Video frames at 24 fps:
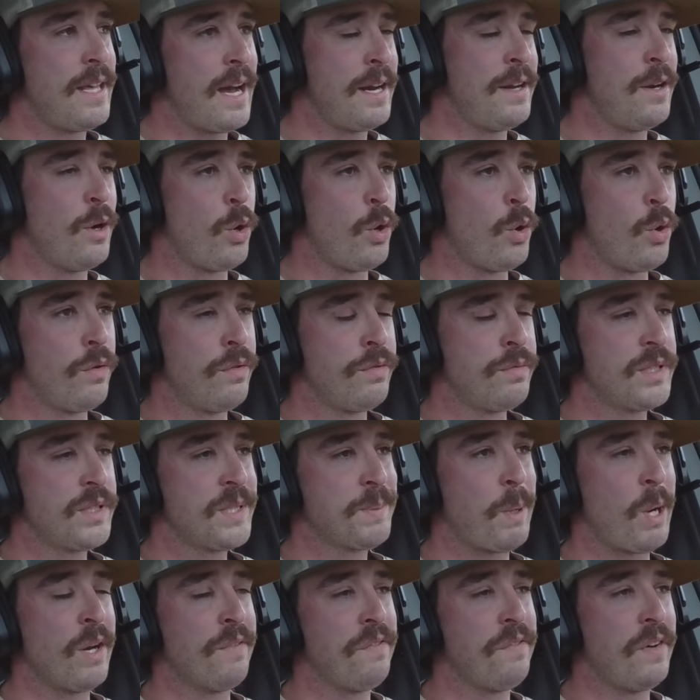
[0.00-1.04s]
I know
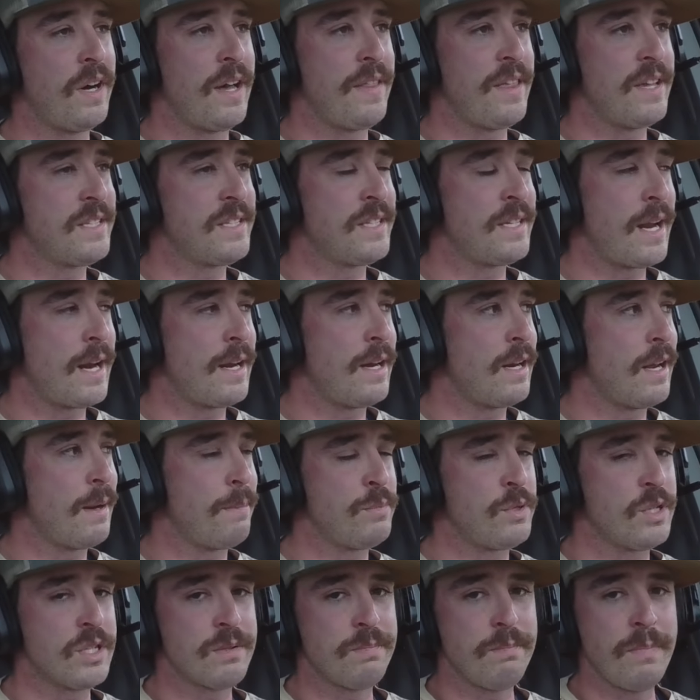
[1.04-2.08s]
Spotify, this ended up
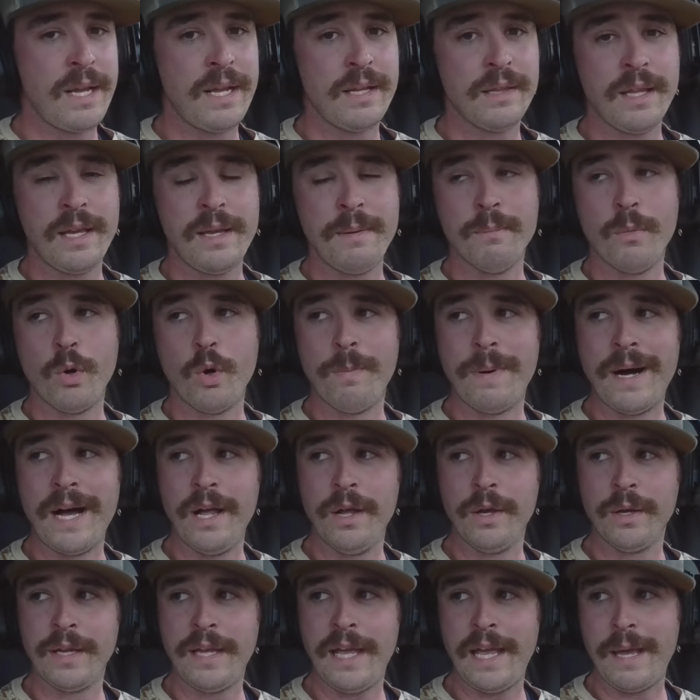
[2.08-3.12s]
just mainly
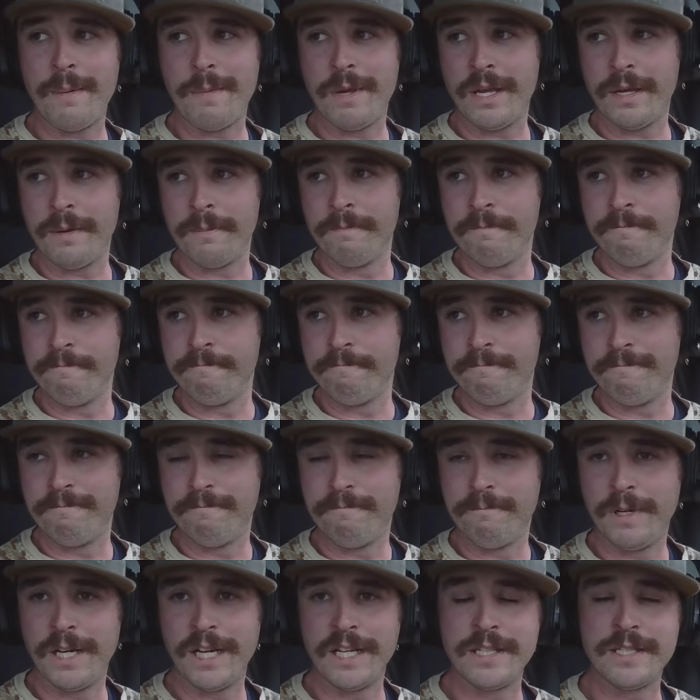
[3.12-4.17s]
mobile gaming,
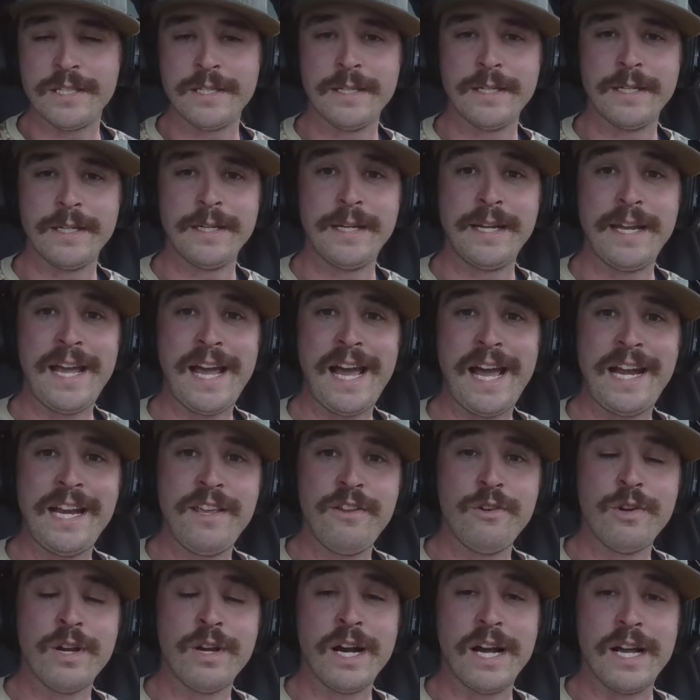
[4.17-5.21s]
but uh, any
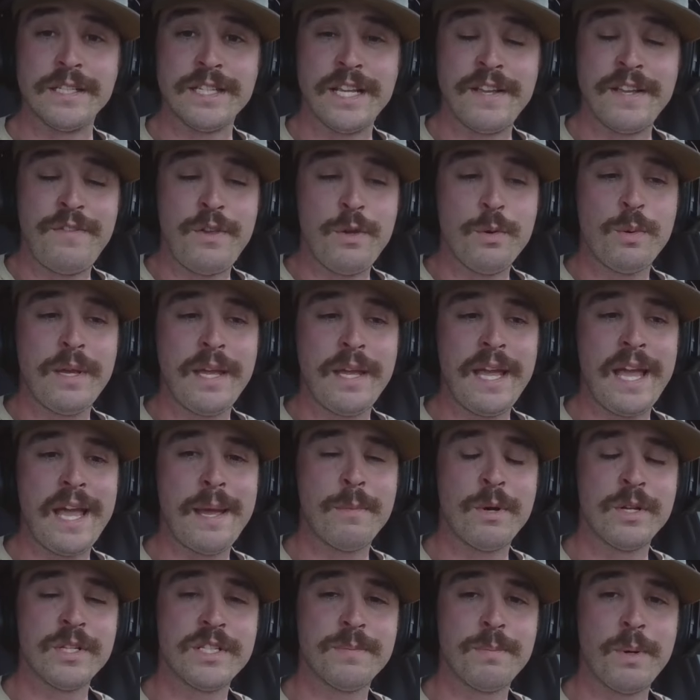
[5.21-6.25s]
of you guys, if you
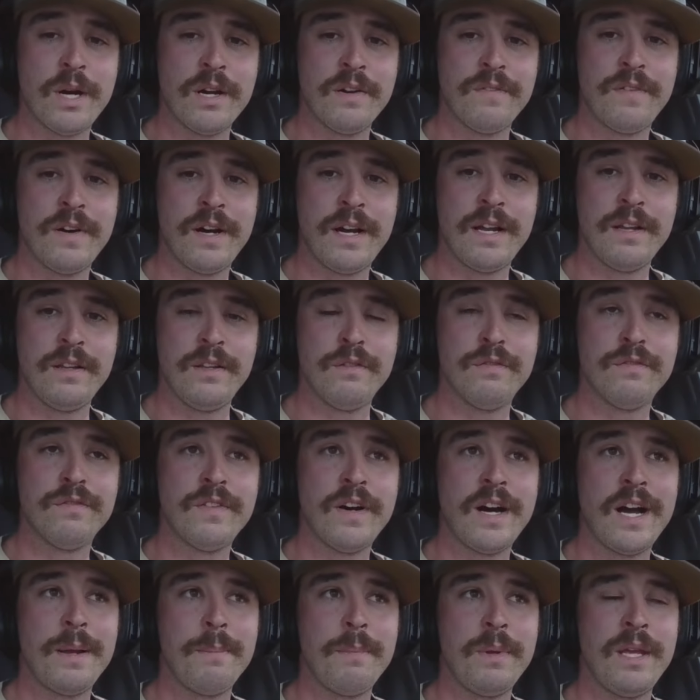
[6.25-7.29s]
came on Spotify and you
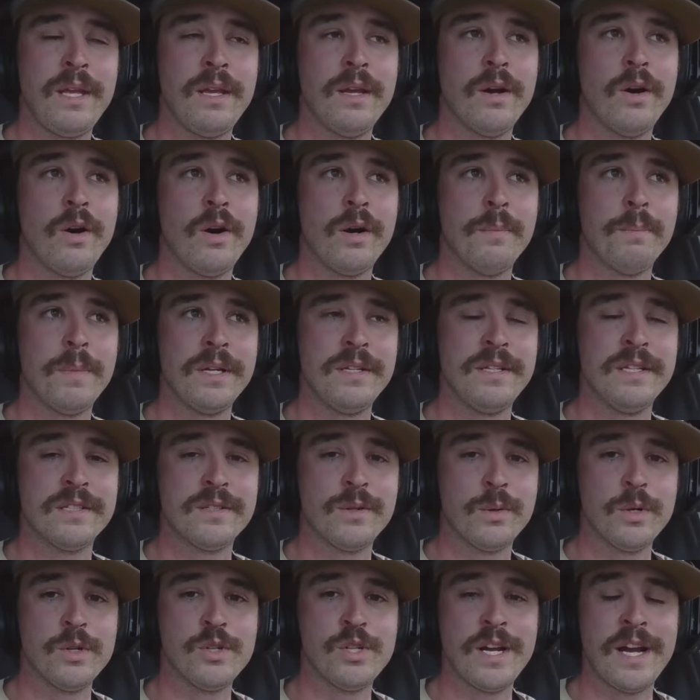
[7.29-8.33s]
find me on my
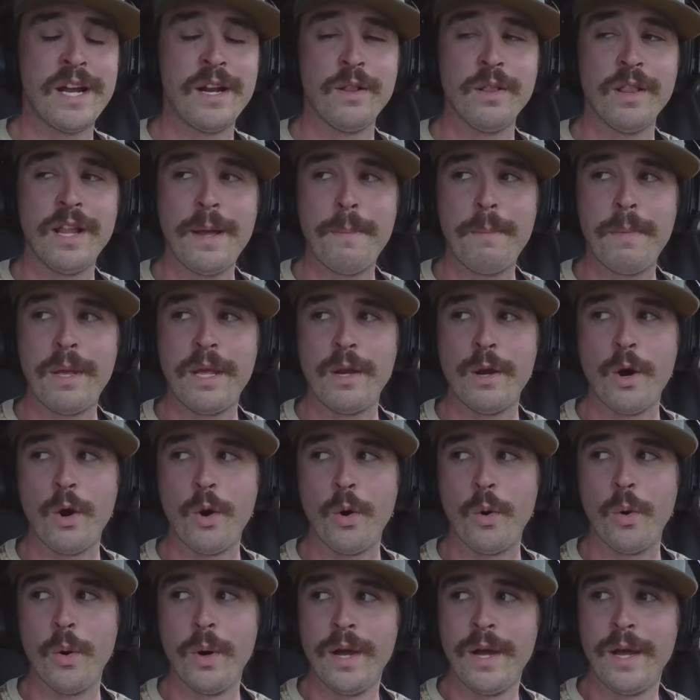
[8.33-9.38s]
Discord channel, let me
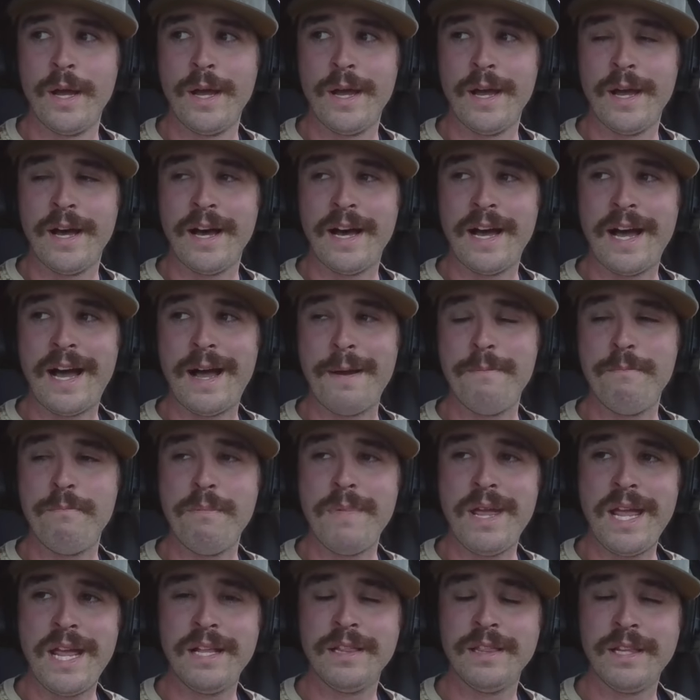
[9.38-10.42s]
know. I'm
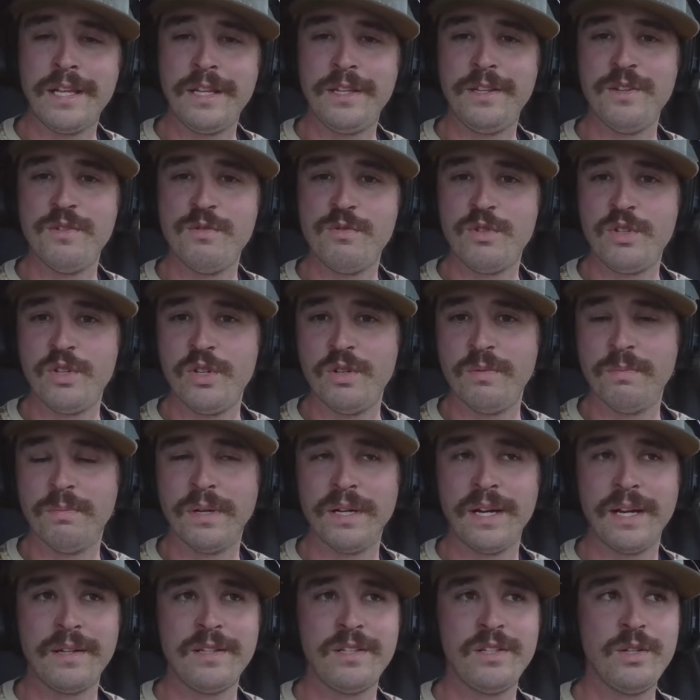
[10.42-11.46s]
mainly YouTube,
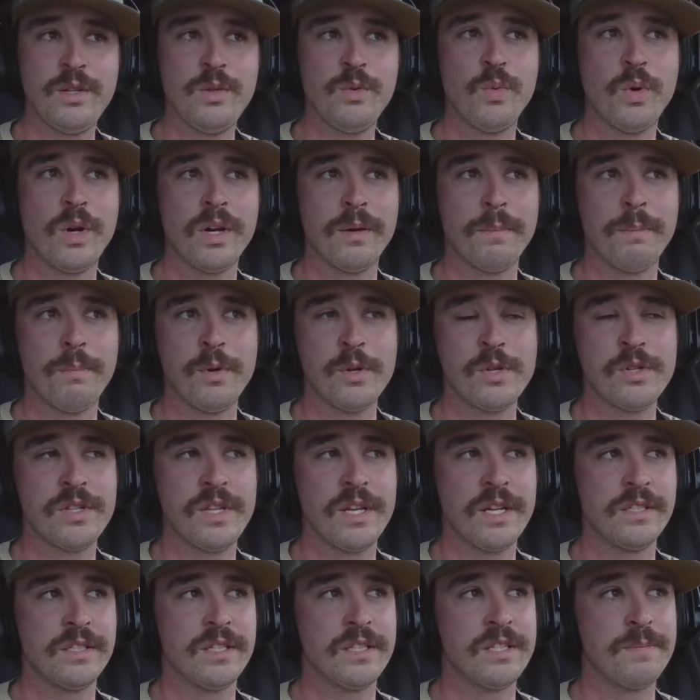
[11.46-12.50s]
but I do want to push
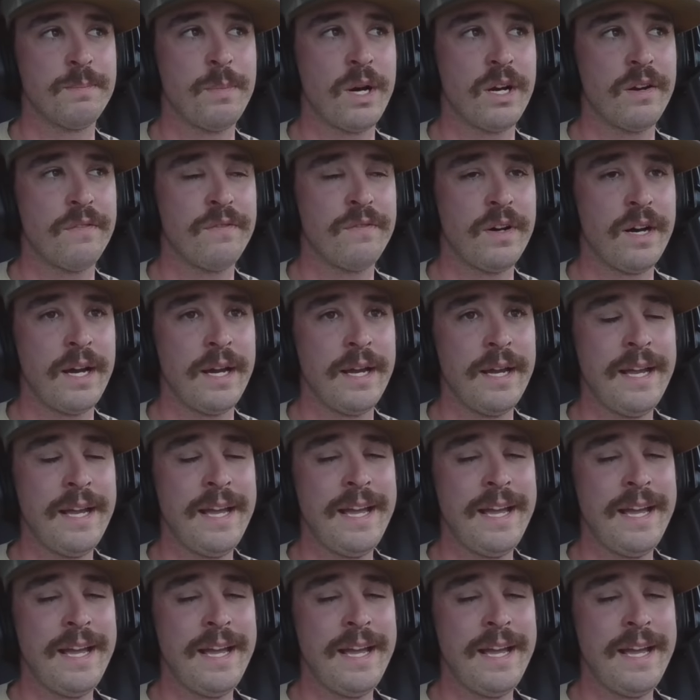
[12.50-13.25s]
things to Spotify,